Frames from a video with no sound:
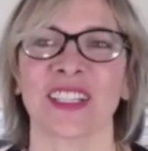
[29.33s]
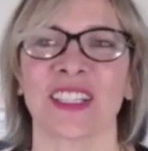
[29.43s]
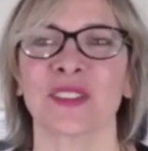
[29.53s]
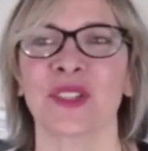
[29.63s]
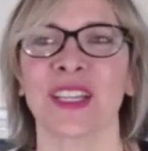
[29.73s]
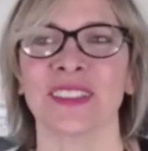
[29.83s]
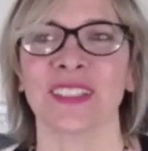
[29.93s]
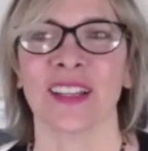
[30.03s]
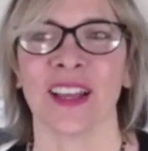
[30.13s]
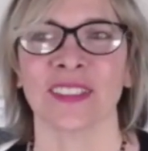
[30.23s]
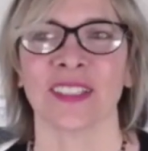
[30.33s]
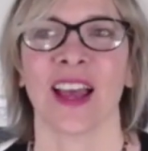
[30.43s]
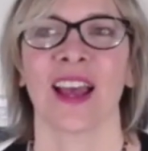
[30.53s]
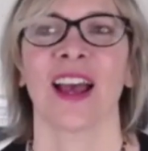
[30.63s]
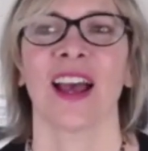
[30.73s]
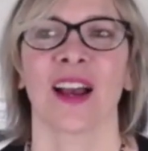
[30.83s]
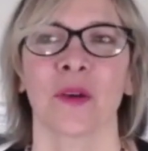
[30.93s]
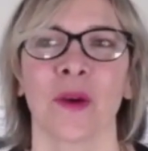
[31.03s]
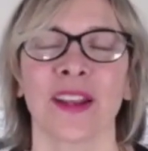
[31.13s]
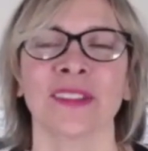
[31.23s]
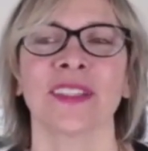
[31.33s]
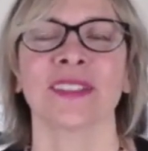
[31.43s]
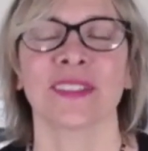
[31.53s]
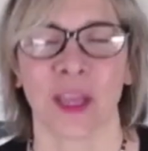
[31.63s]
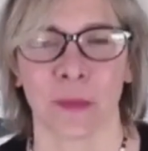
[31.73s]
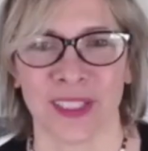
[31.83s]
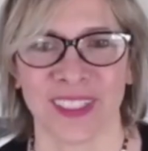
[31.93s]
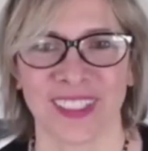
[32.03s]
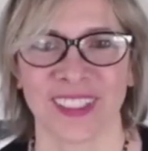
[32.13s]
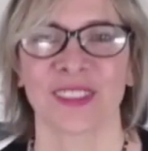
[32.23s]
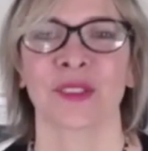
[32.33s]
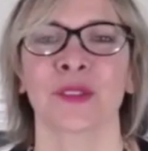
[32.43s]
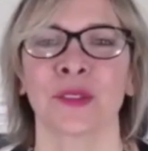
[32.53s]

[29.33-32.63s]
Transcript: If you can tell us, what are the steps to